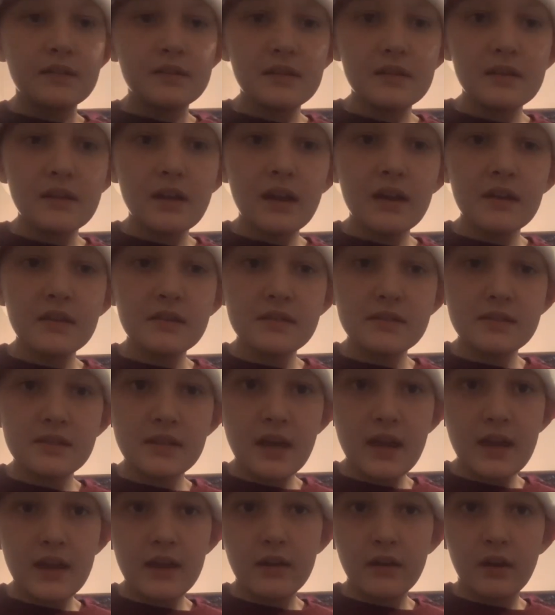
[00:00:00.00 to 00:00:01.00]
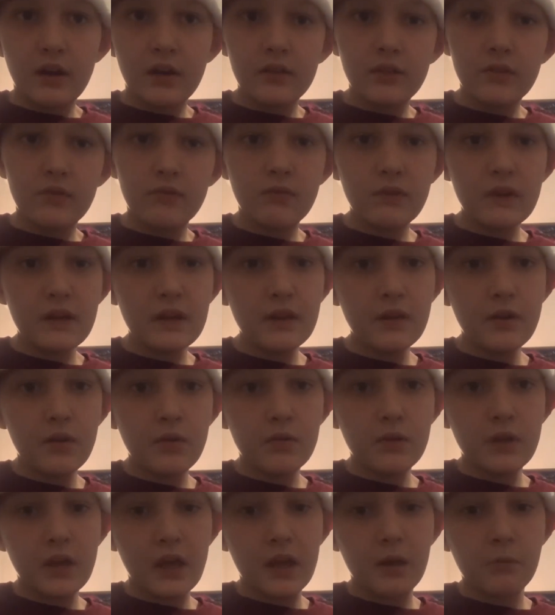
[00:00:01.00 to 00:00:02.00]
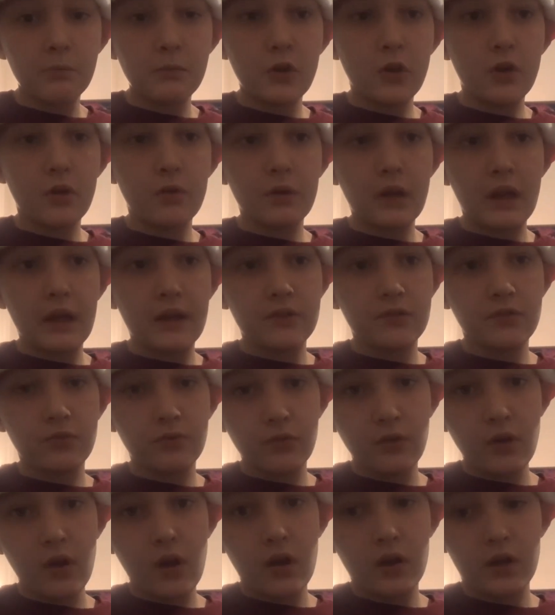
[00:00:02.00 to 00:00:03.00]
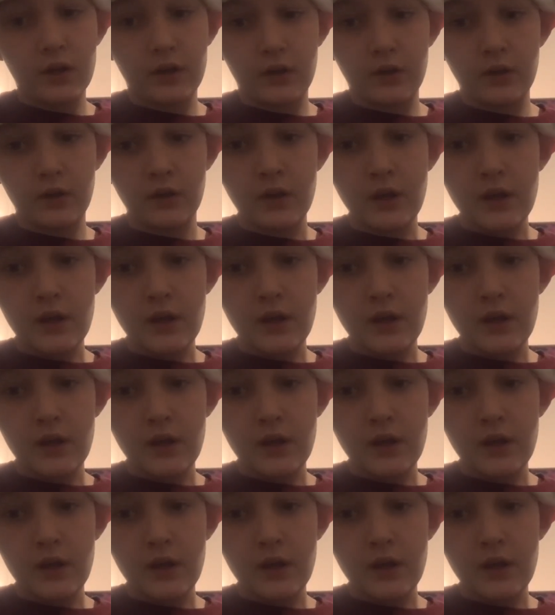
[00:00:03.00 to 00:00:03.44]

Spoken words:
a nice take on the video game known as Frogger